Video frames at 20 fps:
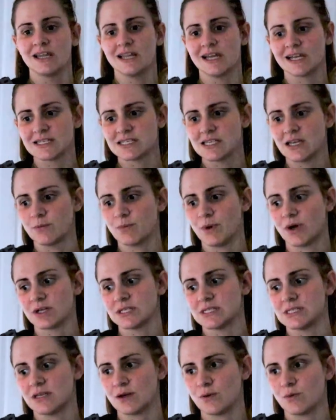Like I said,
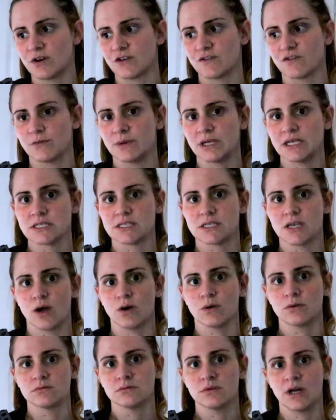pockets didn't work for me,
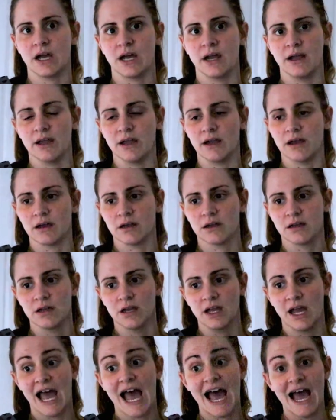so I
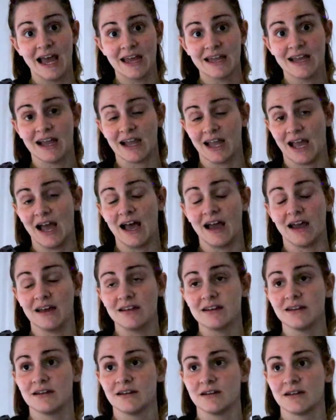
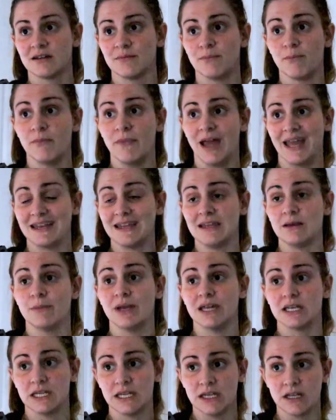had many,
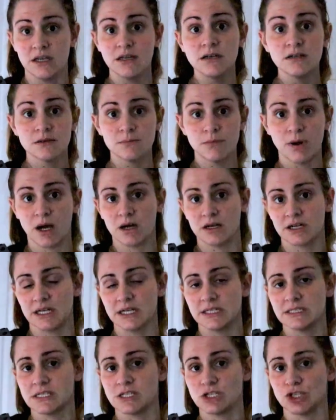many
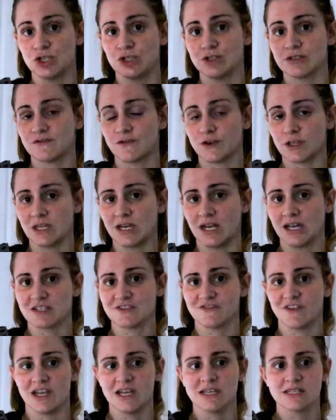pockets to use for the
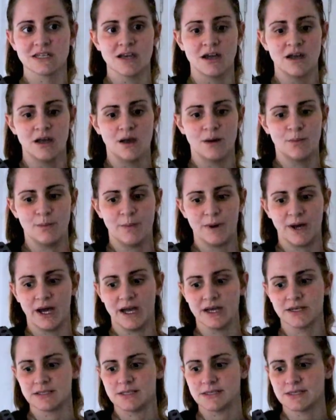next phase,
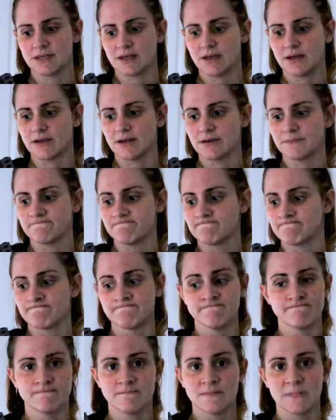but
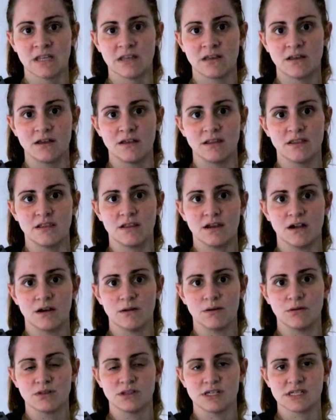
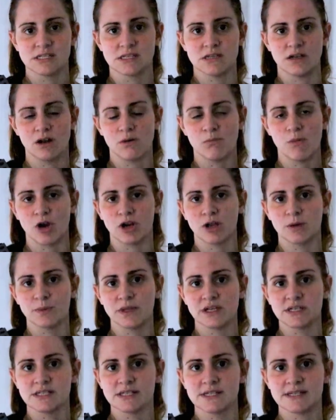they're listed on
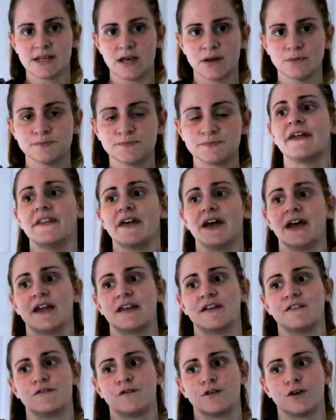Marketplace to sell. And
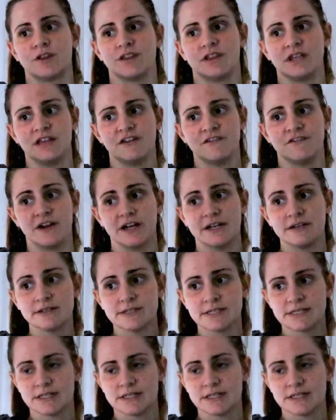then for the final